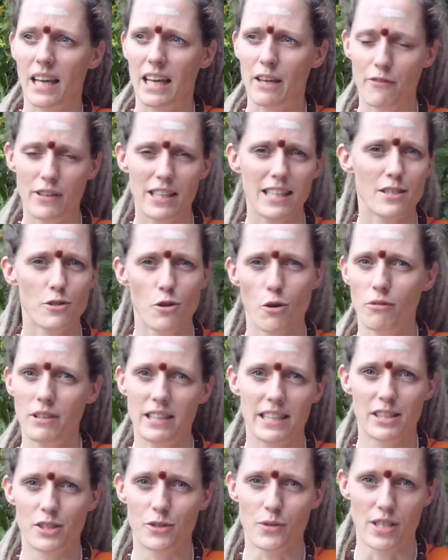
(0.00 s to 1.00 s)
if it is
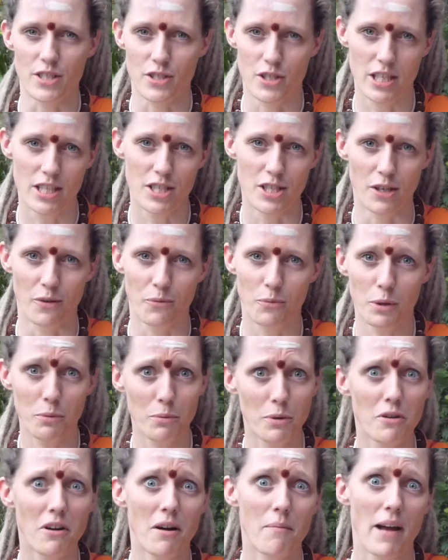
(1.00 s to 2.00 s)
only a transition, what
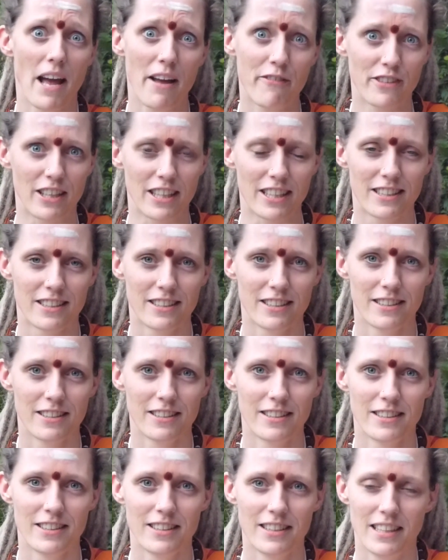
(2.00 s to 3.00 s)
will come after?
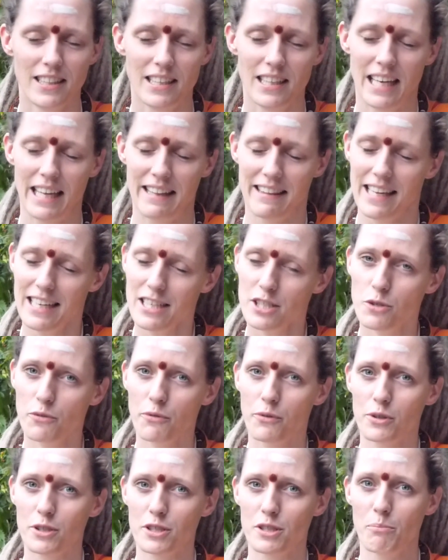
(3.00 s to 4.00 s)
That is, of
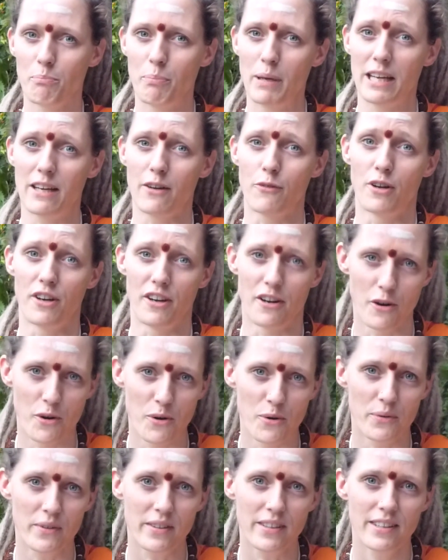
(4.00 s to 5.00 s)
course, the big
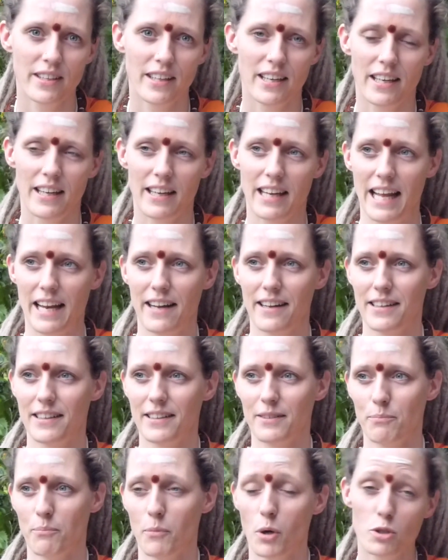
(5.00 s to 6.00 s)
unknown that
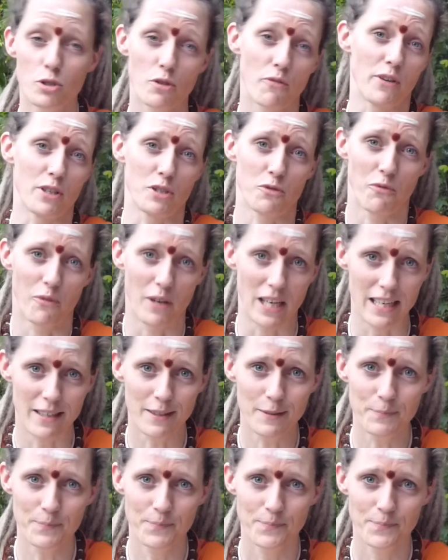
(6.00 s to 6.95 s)
most of us fear.